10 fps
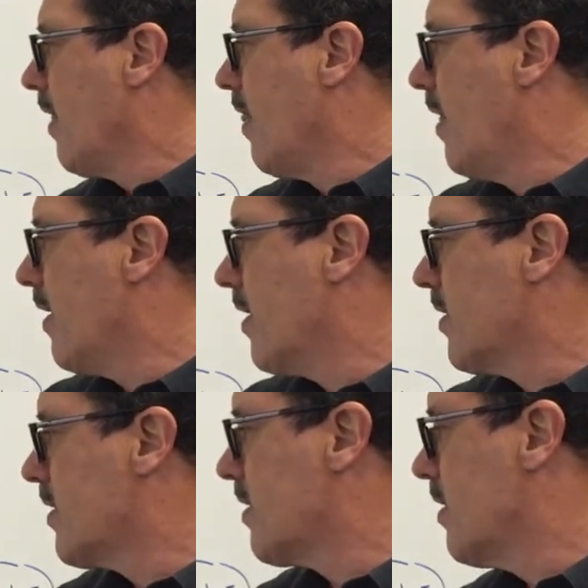
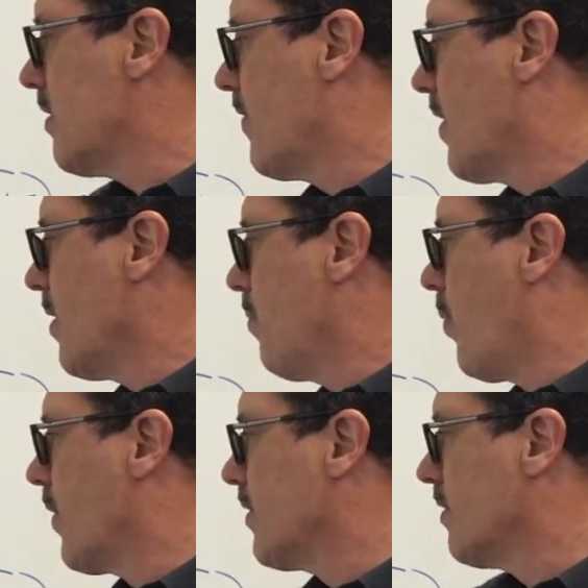This is very
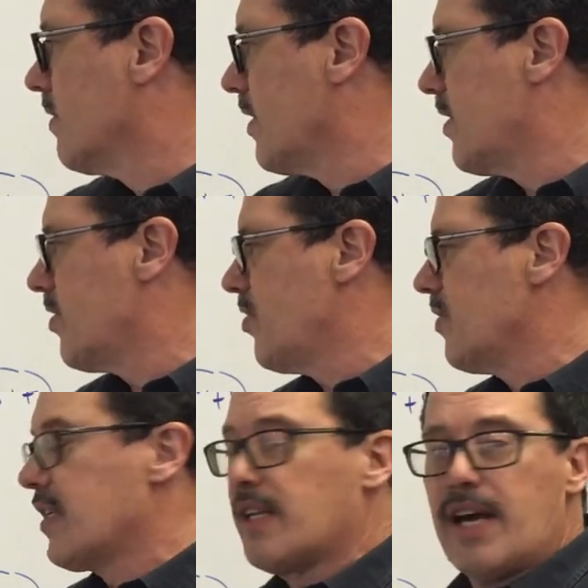important. This is used
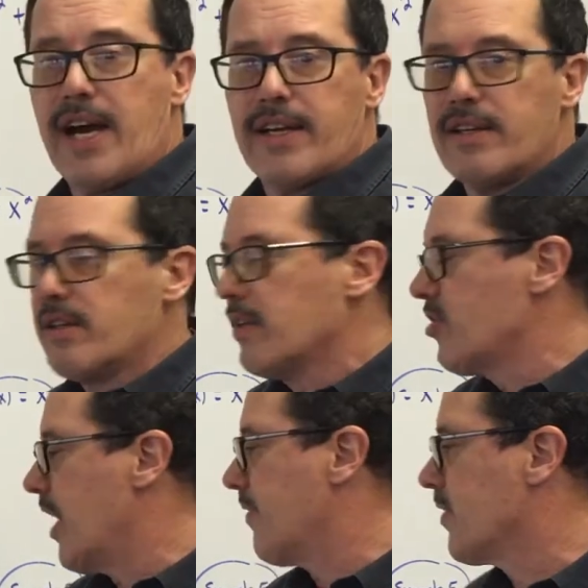a lot in the
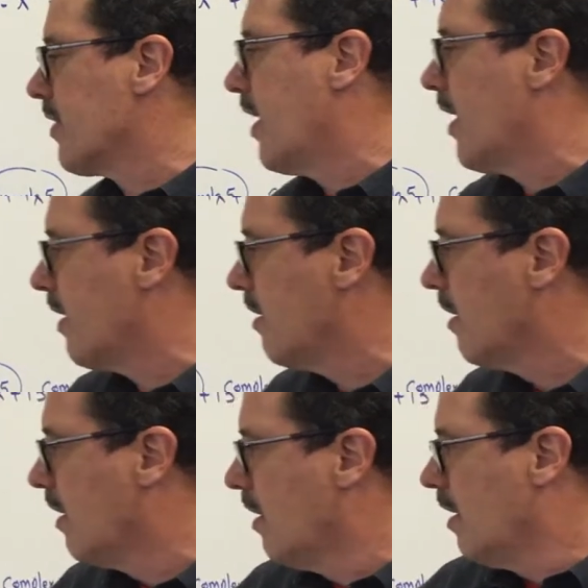chapter ahead.
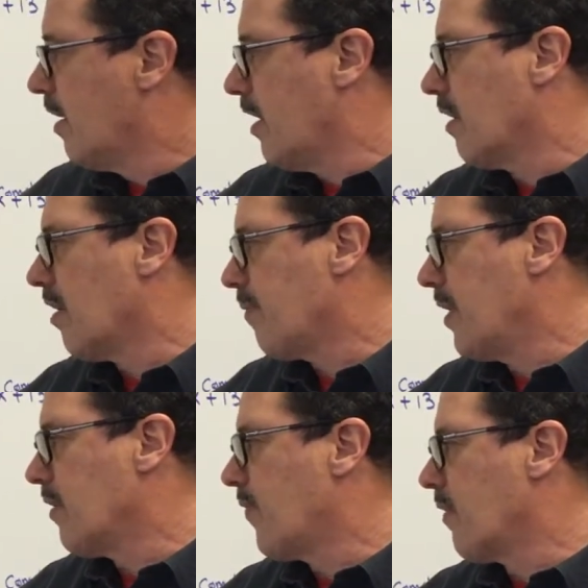It'll be in
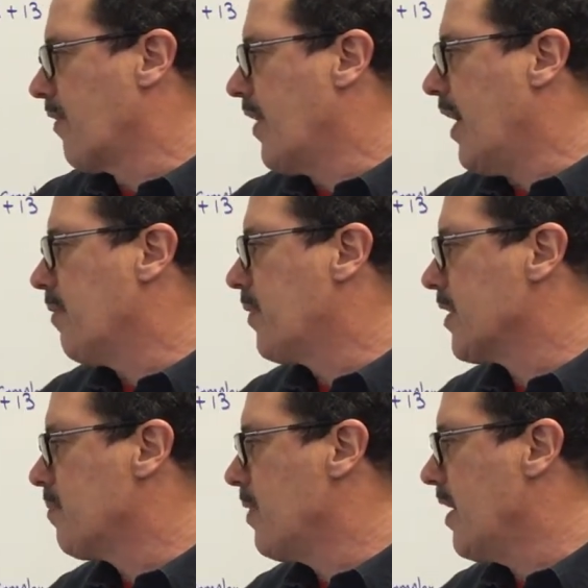the form of a plus
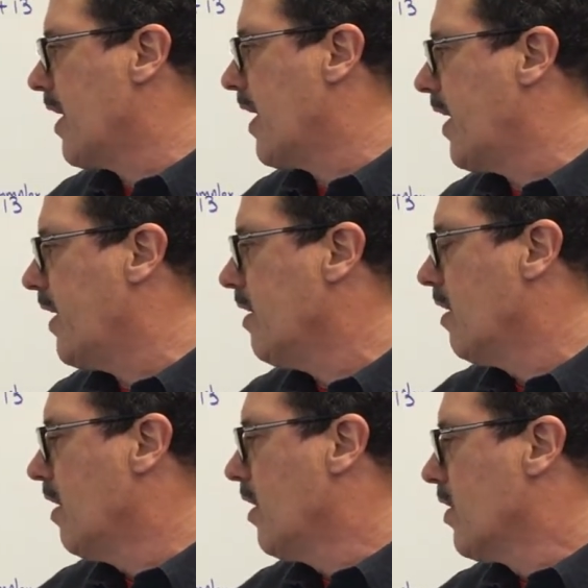bi.
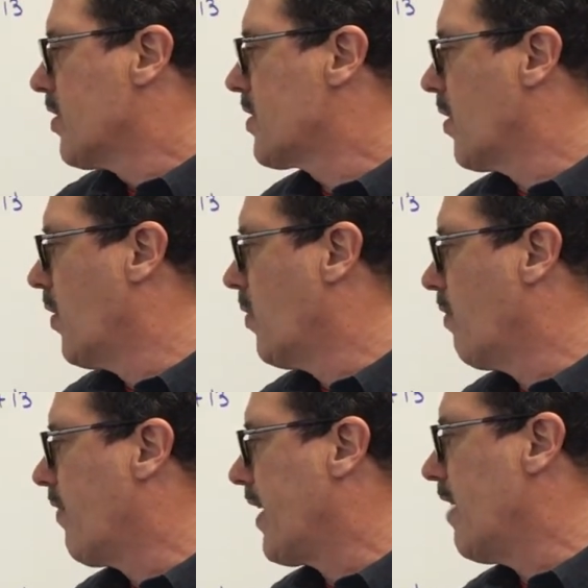So
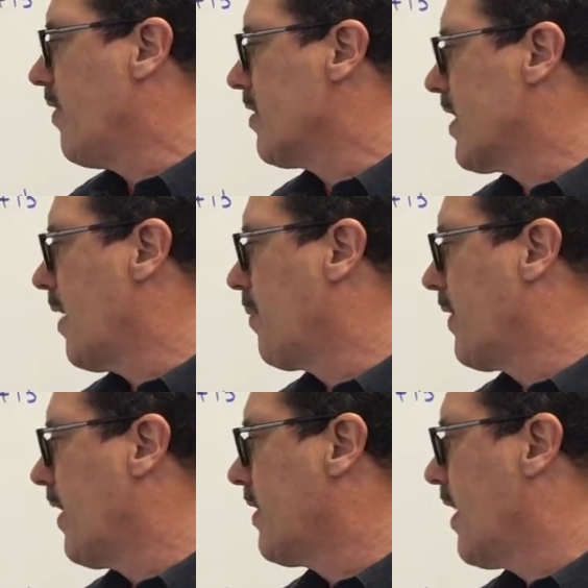if I gave you an example
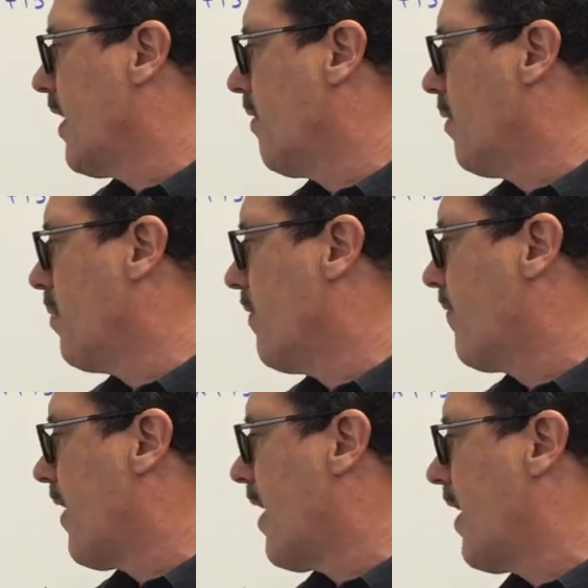like that, it would be
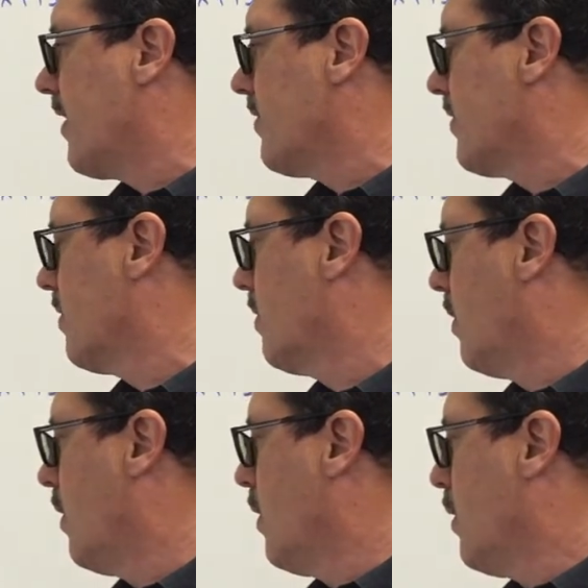5
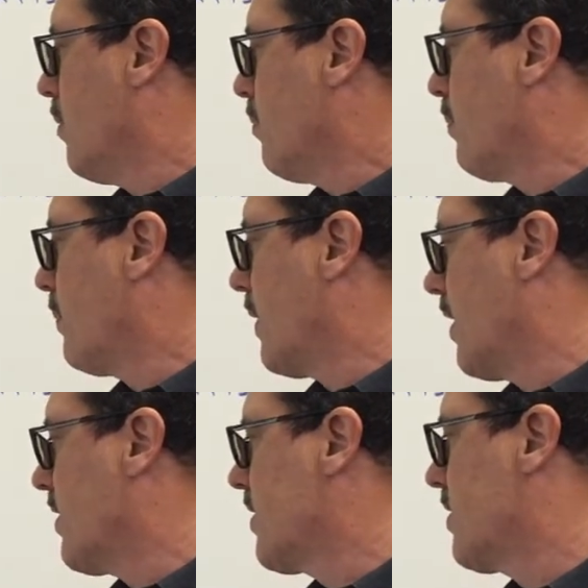
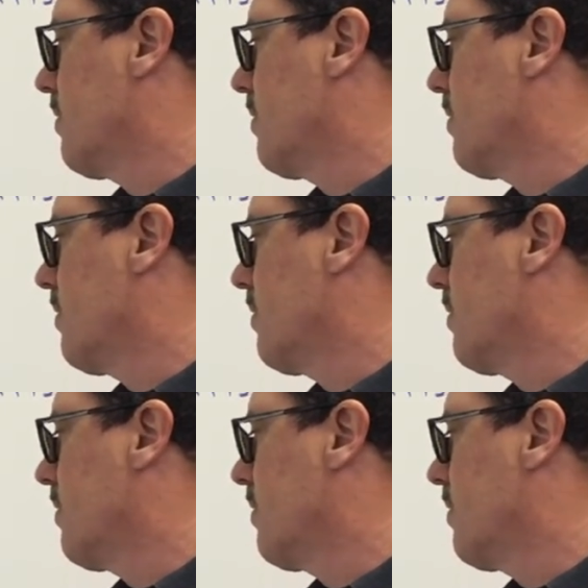plus